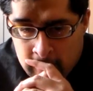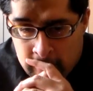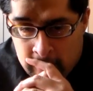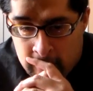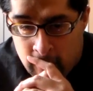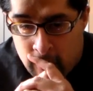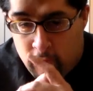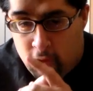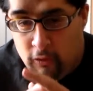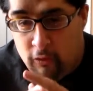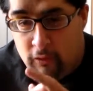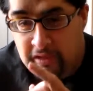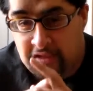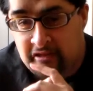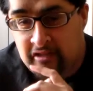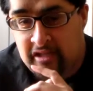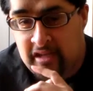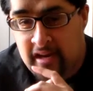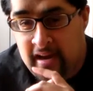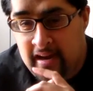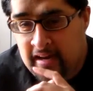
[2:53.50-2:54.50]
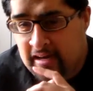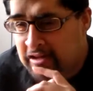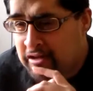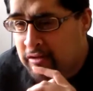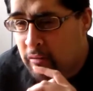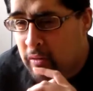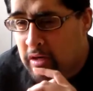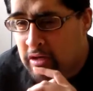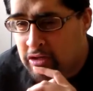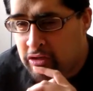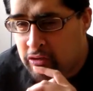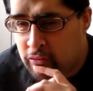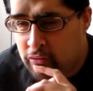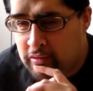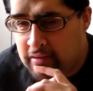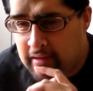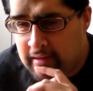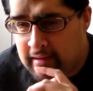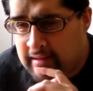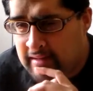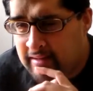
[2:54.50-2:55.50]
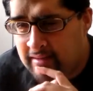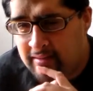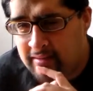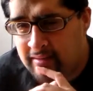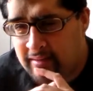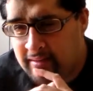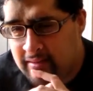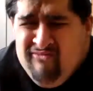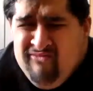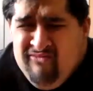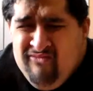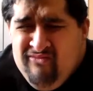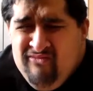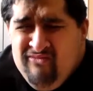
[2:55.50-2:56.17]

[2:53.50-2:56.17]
So, what you're saying is you want 2 tickets?